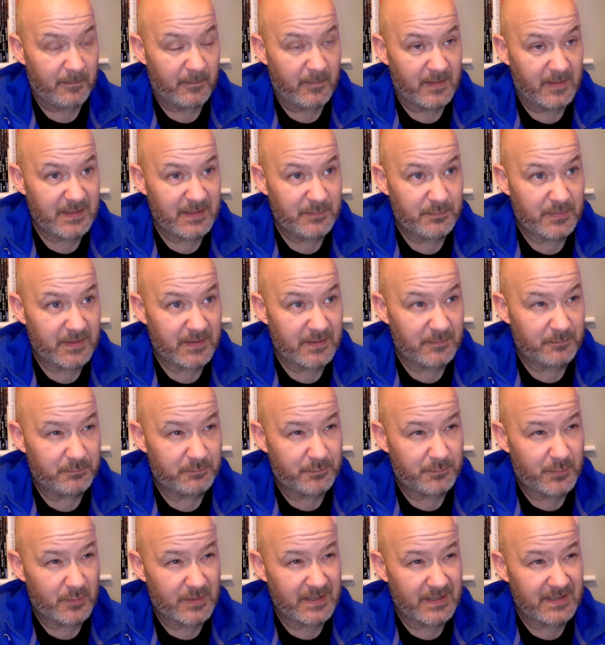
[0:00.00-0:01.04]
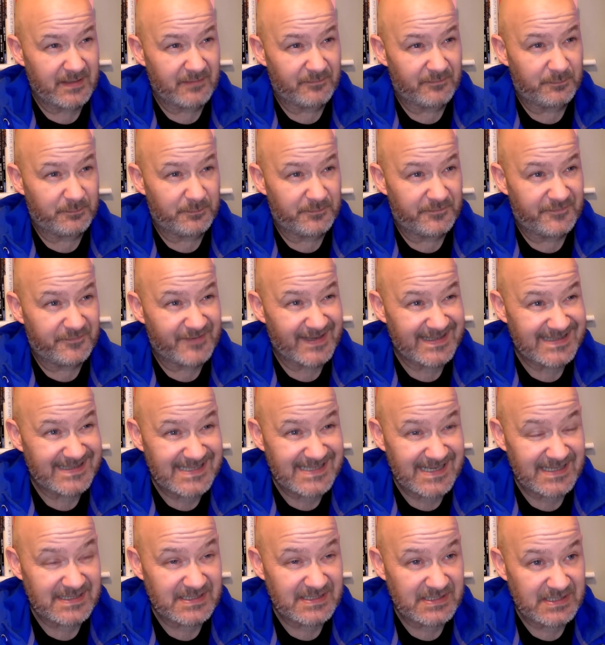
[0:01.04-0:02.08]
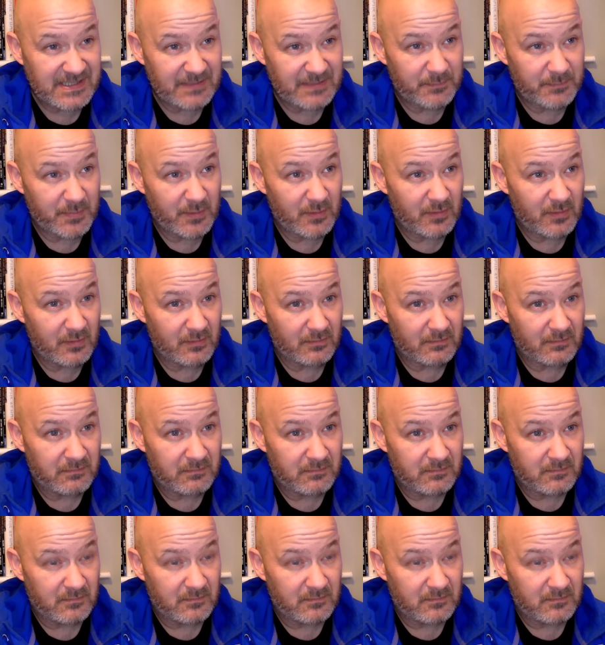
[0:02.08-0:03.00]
He put in a fantastic ball,